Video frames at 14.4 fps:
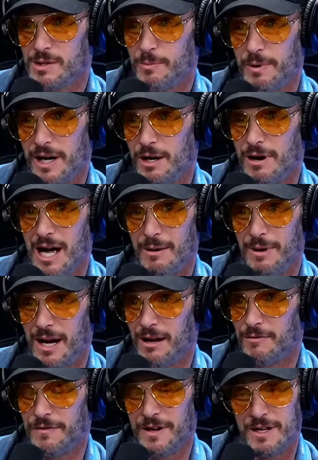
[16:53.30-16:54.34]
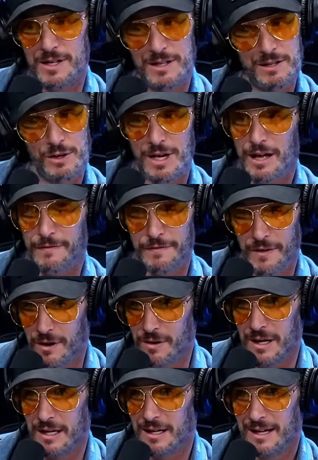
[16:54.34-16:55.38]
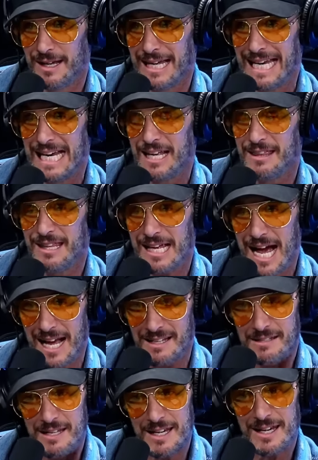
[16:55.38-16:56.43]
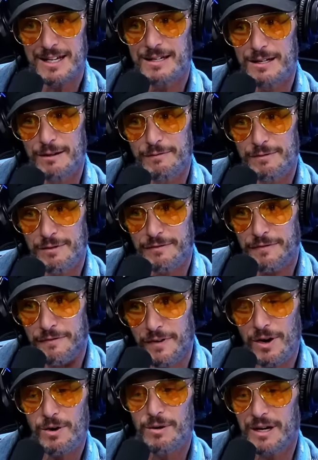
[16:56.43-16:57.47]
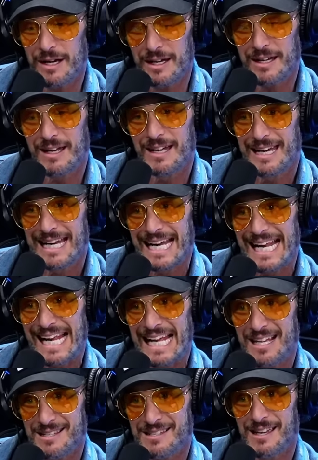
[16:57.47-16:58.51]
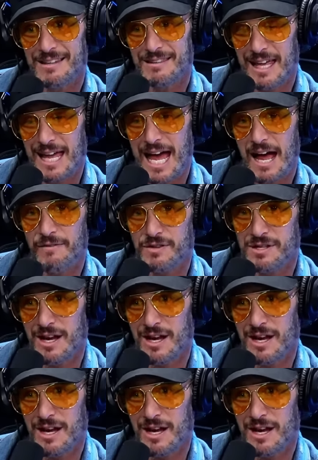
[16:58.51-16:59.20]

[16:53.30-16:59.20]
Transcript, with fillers: a bunny rabbit outfit, you're not a furry. The idea of the furry is that they have People